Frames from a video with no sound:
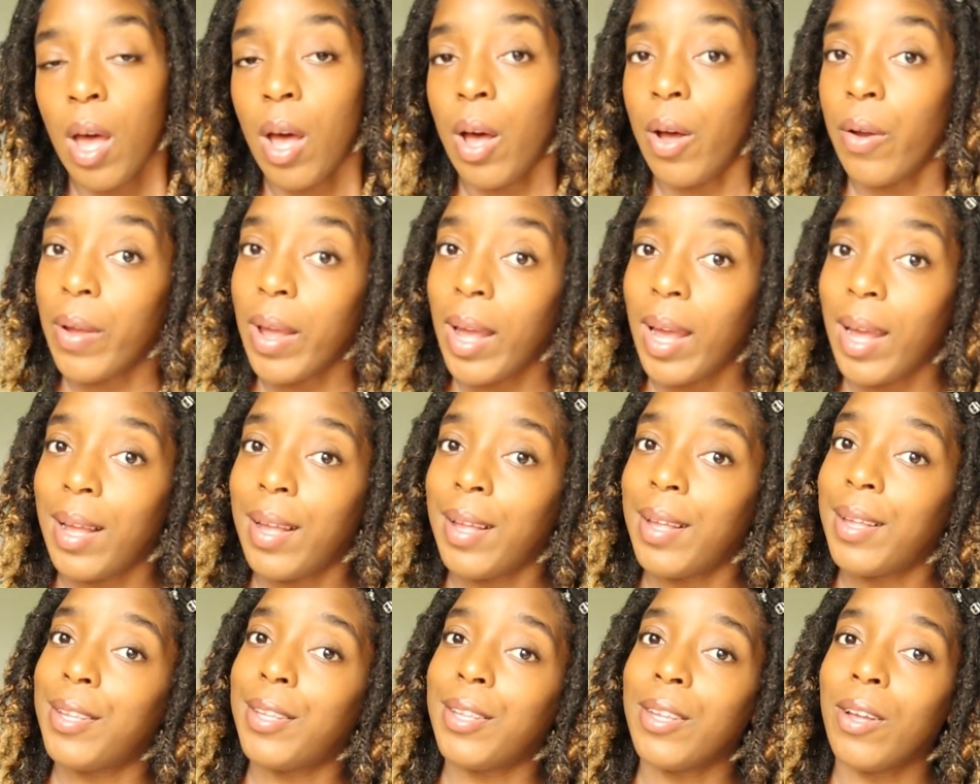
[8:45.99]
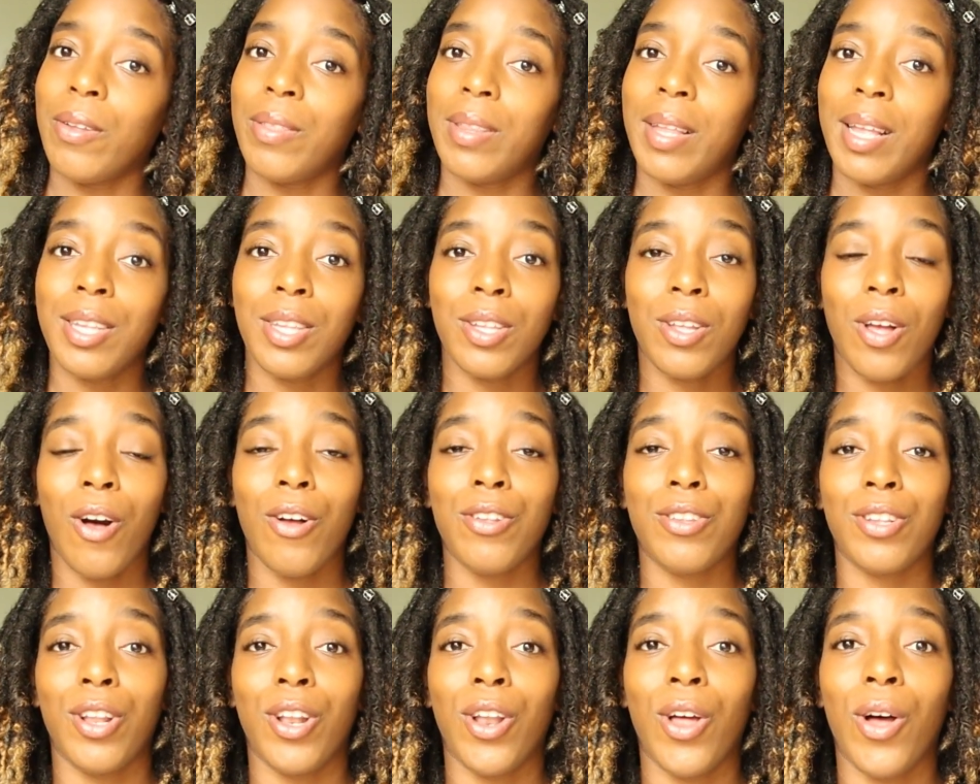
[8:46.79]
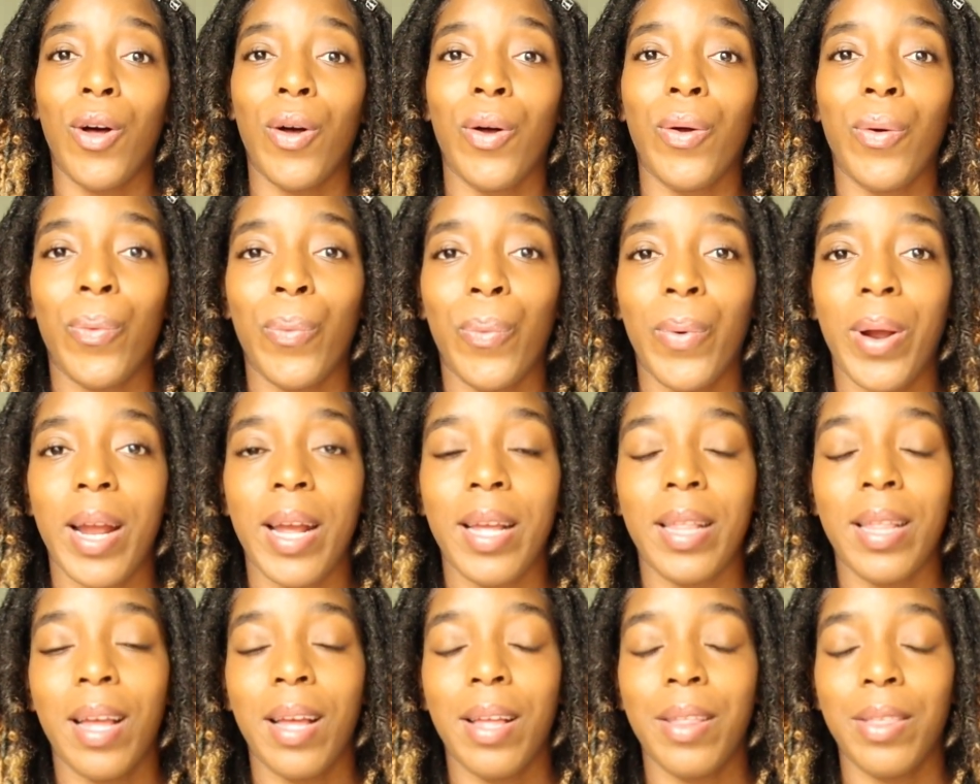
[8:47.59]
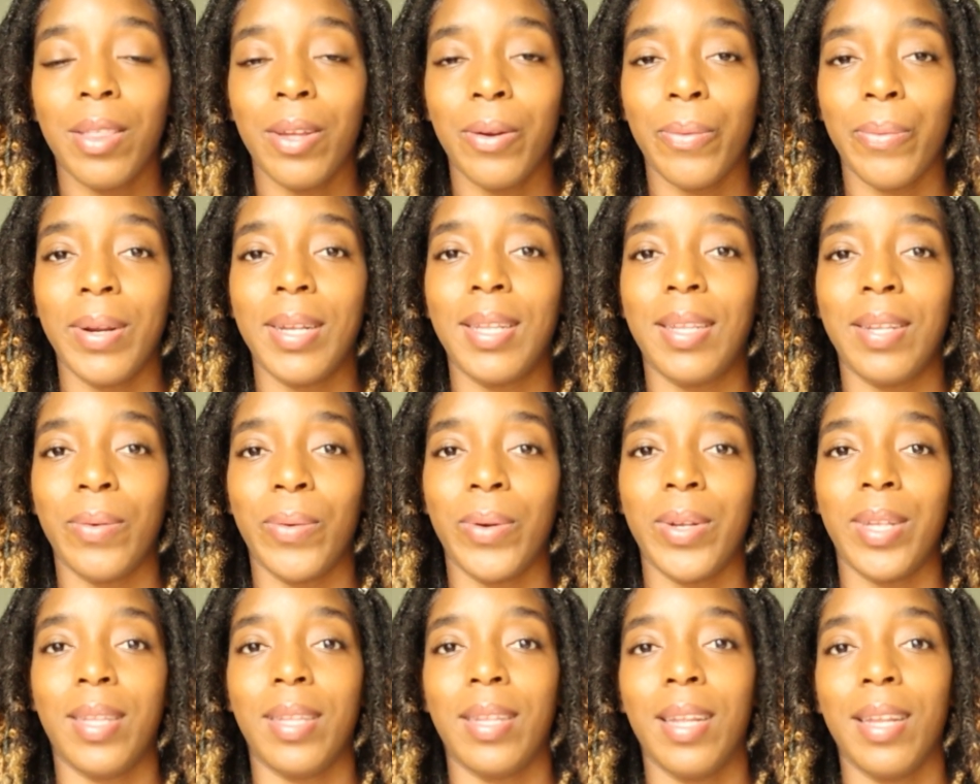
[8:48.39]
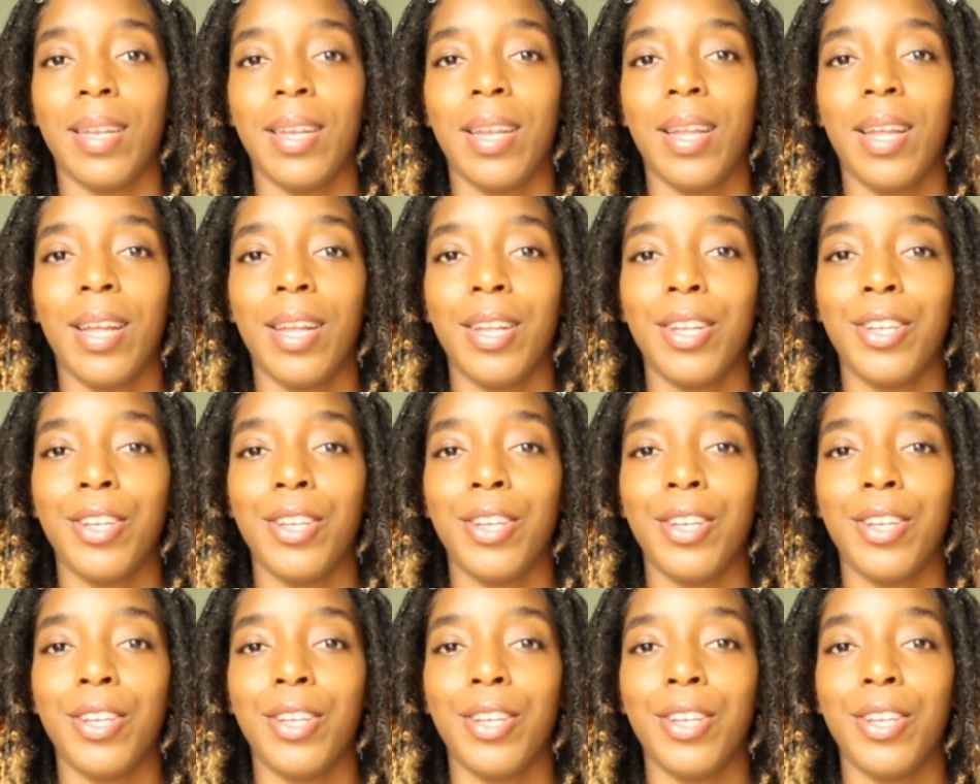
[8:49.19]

Okay, so this goes along with the retwisting.